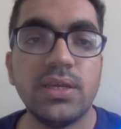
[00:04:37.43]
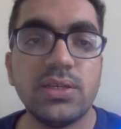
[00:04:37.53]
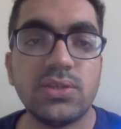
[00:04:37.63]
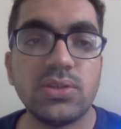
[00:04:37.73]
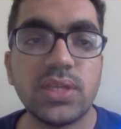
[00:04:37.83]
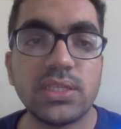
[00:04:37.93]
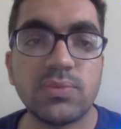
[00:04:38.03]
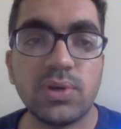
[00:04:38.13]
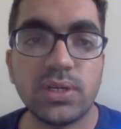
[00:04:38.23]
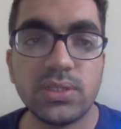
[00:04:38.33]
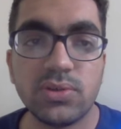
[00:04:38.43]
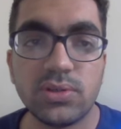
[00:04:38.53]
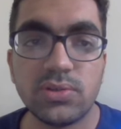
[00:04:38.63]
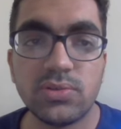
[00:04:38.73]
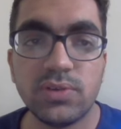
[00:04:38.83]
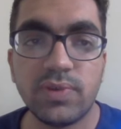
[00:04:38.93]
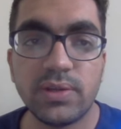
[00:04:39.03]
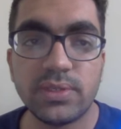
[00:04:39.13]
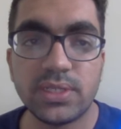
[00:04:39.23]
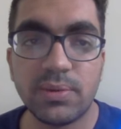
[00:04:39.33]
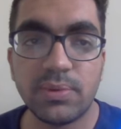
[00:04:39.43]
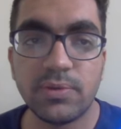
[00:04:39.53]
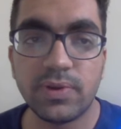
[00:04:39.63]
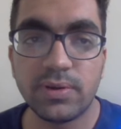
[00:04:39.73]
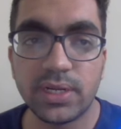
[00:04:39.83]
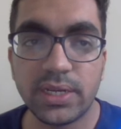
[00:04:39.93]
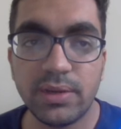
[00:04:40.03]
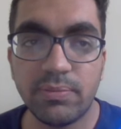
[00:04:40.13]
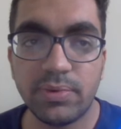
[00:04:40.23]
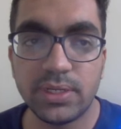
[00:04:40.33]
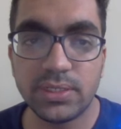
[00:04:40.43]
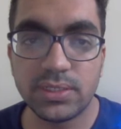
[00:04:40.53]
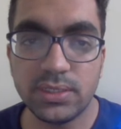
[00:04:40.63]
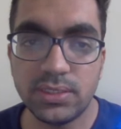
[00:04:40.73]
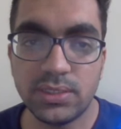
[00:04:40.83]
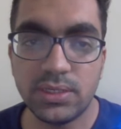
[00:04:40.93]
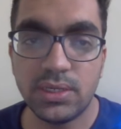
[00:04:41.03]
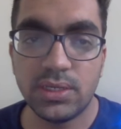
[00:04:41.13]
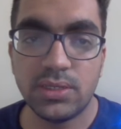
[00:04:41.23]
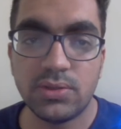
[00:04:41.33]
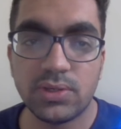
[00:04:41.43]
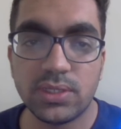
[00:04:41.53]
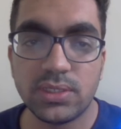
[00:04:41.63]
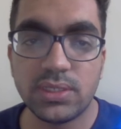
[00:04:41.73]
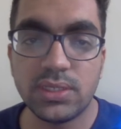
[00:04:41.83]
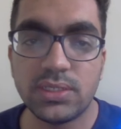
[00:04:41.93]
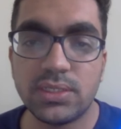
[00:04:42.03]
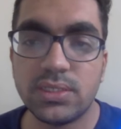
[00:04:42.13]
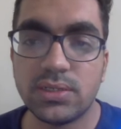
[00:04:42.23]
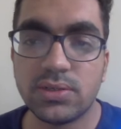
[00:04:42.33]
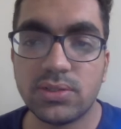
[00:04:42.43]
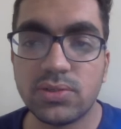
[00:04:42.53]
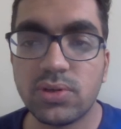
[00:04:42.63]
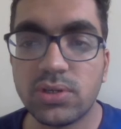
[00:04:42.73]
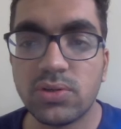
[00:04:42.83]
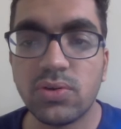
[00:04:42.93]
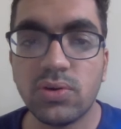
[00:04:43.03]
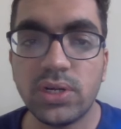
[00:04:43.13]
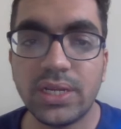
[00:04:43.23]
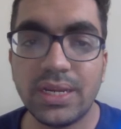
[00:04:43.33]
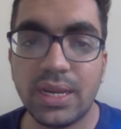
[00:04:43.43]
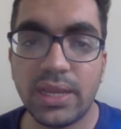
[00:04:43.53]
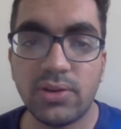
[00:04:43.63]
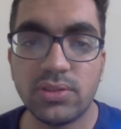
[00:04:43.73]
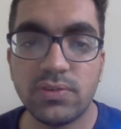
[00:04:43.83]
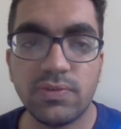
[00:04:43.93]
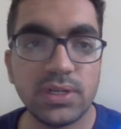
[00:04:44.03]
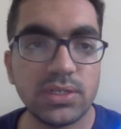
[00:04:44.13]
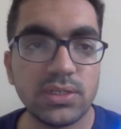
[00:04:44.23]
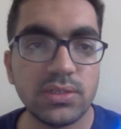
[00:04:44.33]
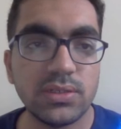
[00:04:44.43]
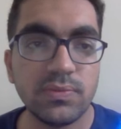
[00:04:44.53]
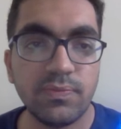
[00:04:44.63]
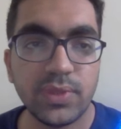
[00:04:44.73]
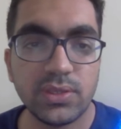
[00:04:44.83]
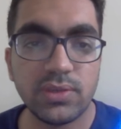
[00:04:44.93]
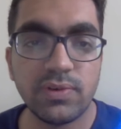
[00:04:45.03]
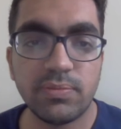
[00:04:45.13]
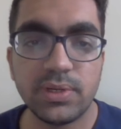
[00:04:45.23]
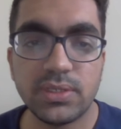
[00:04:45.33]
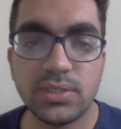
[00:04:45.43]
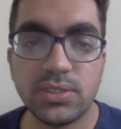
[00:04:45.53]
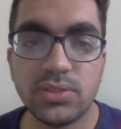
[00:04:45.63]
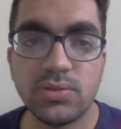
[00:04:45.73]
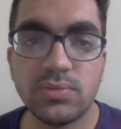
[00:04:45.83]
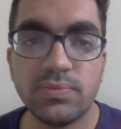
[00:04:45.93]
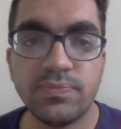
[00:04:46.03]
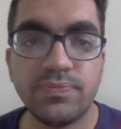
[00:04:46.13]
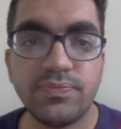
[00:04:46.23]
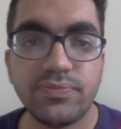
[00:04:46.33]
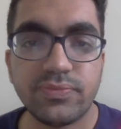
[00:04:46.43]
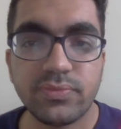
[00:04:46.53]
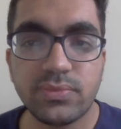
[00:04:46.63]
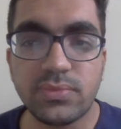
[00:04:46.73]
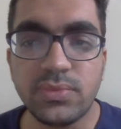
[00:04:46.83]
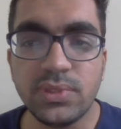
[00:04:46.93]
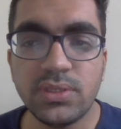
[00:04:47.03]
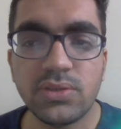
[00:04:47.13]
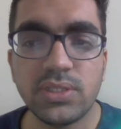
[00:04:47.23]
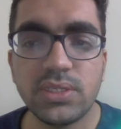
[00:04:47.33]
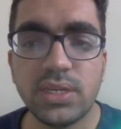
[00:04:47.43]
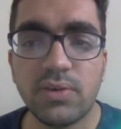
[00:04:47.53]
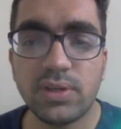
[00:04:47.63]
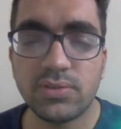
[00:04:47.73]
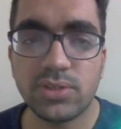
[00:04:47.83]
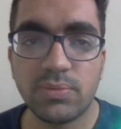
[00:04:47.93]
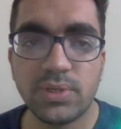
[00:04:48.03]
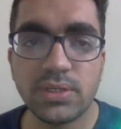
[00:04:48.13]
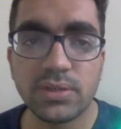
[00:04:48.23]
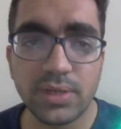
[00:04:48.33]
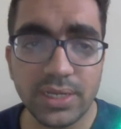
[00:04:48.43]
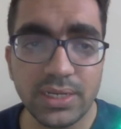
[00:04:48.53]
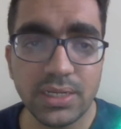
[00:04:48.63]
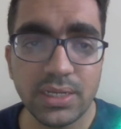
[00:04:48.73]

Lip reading: So that's what it's going to do. If I again press this, you can see it's going to go in line on the functions. So if I press resume, you can see now I stopped at green.